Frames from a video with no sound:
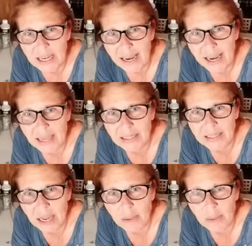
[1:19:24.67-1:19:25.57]
and
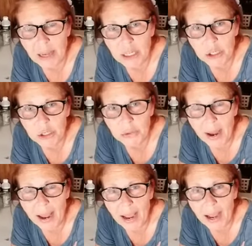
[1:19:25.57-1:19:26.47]
um, I do
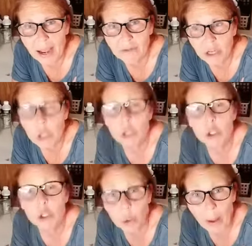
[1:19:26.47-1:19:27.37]
have
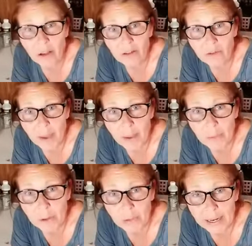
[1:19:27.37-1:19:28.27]
12
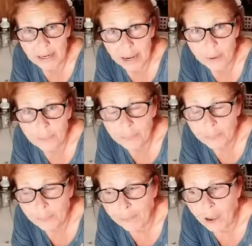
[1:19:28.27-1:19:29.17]
members right now
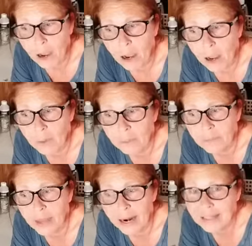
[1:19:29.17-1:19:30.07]
um,
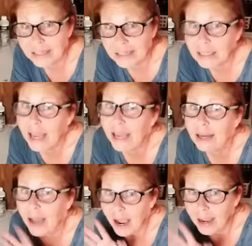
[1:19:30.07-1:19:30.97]
that I did
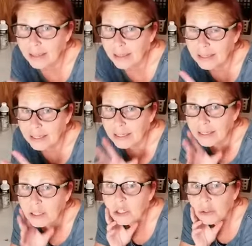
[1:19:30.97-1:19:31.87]
let. I
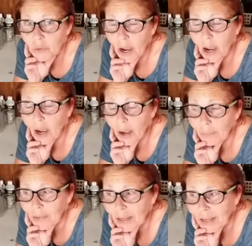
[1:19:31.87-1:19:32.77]
did do
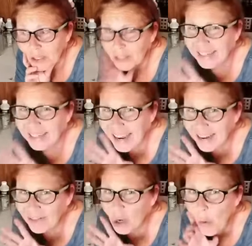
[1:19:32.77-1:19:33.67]
um, just kind
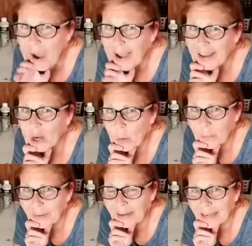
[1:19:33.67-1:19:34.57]
of a quiet
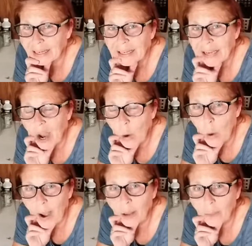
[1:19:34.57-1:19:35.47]
opening a
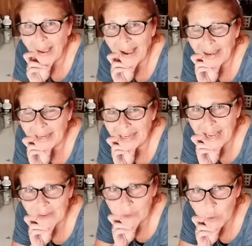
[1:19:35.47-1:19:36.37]
while back, and
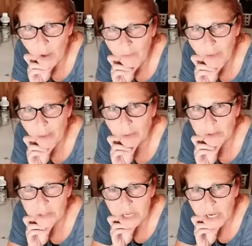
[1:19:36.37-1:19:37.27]
I have 12
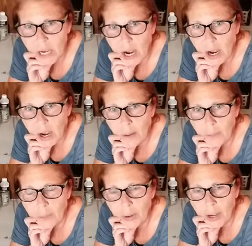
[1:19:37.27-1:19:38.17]
members.
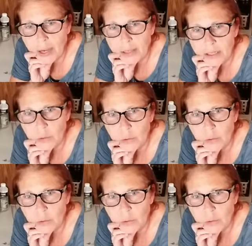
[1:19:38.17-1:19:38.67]
Um, but